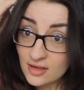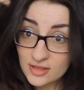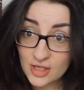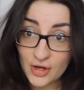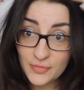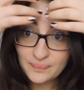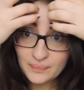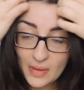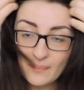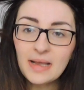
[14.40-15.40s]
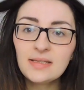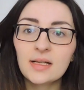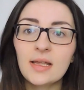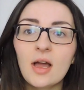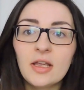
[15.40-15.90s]
So
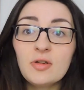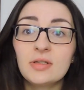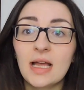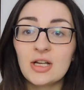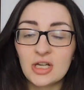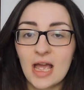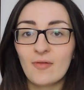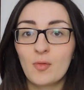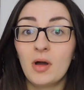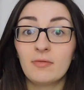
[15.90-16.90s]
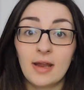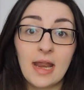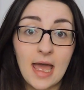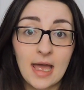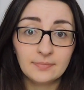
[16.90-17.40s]
basically I used to actually have quite red
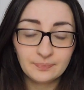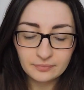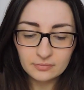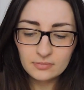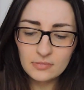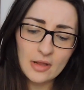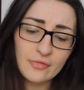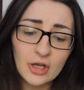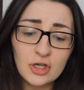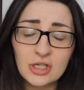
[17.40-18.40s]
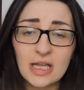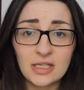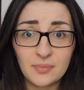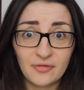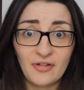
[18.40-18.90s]
hair that I used to get
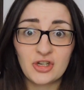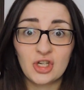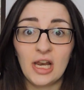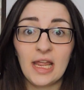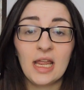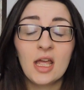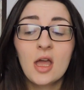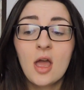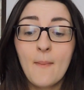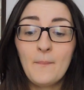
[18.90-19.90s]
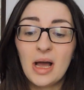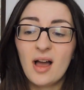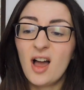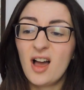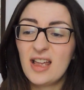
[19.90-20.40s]
done professionally,
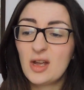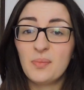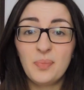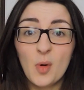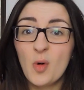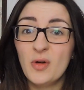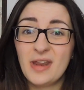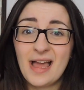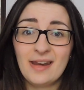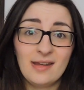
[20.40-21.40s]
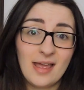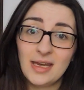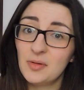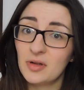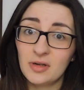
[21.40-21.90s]
but I got bored, and
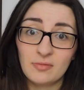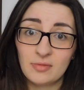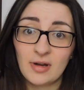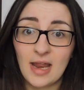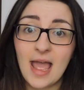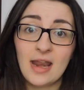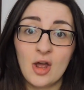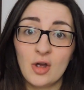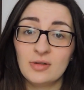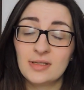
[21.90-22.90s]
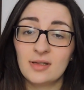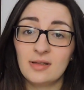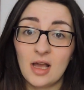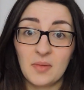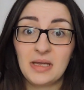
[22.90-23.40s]
anyone with red hair knows that
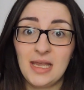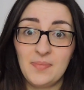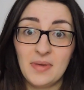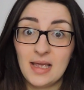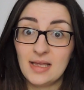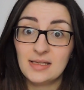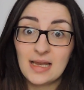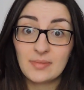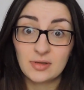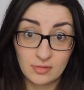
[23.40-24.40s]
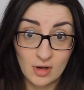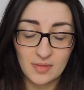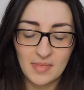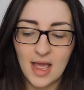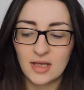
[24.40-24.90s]
the upkeep is an absolute
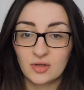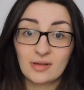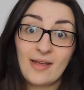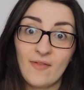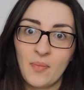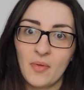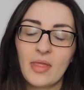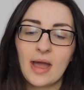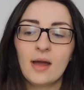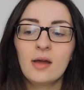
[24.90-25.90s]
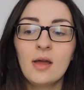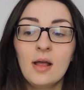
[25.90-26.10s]
nightmare, so I gave up on that.